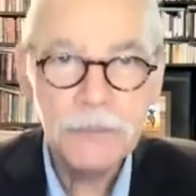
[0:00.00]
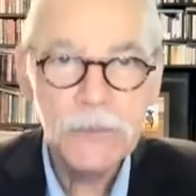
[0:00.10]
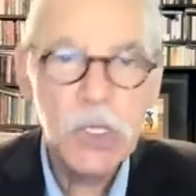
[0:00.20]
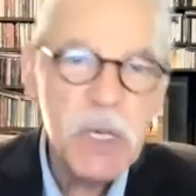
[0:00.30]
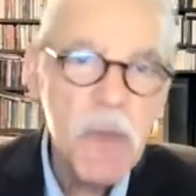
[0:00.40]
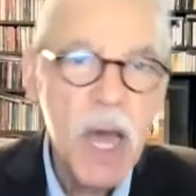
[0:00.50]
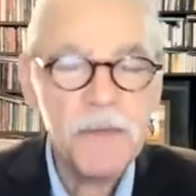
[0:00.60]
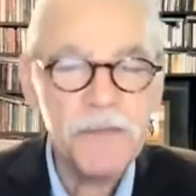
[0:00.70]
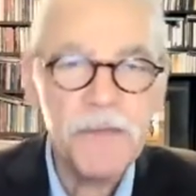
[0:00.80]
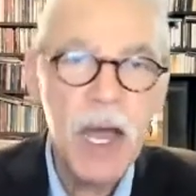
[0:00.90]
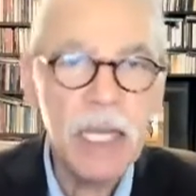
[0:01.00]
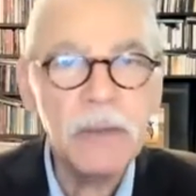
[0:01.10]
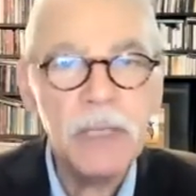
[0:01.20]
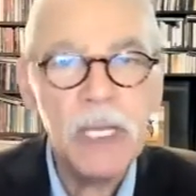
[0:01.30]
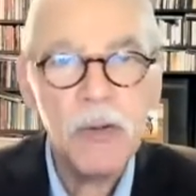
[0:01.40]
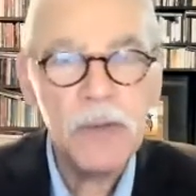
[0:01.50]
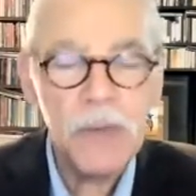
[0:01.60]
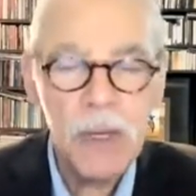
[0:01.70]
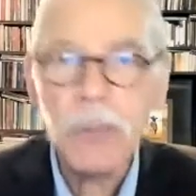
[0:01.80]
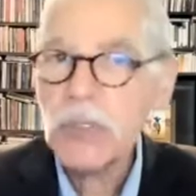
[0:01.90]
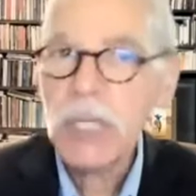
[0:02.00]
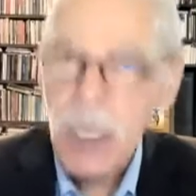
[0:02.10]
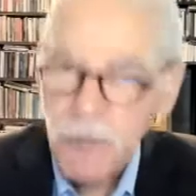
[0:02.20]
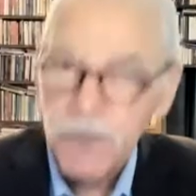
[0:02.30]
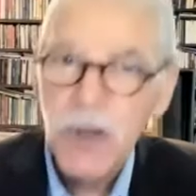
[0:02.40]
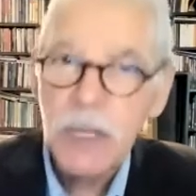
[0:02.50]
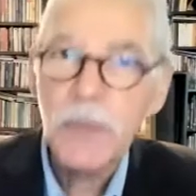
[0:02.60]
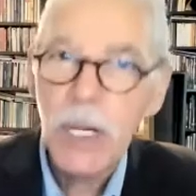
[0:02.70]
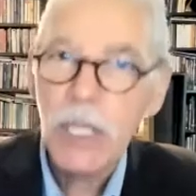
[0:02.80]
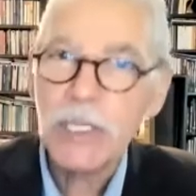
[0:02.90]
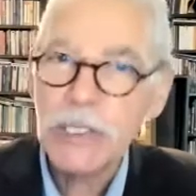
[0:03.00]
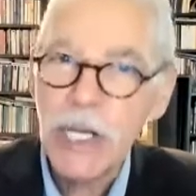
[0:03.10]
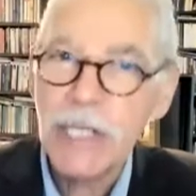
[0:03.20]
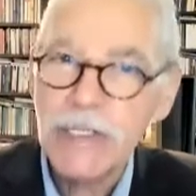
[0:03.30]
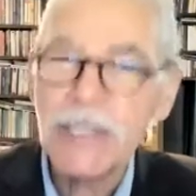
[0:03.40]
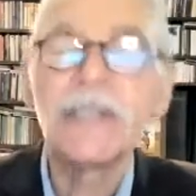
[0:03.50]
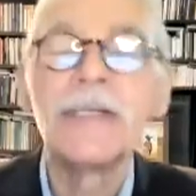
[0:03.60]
You can modify it here or there, but you can't fundamentally change it.